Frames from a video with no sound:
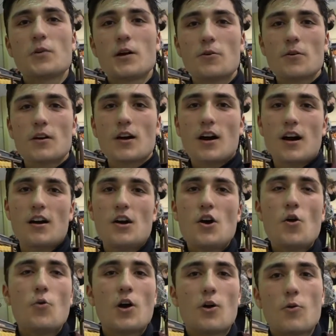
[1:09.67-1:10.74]
we were uh,
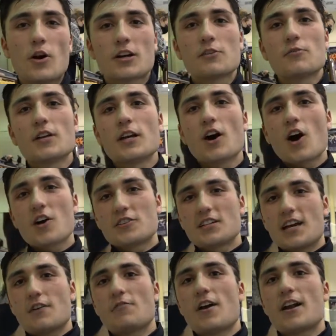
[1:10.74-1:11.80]
we were working really hard to
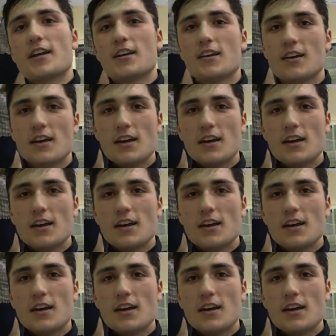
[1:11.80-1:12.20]
get ready.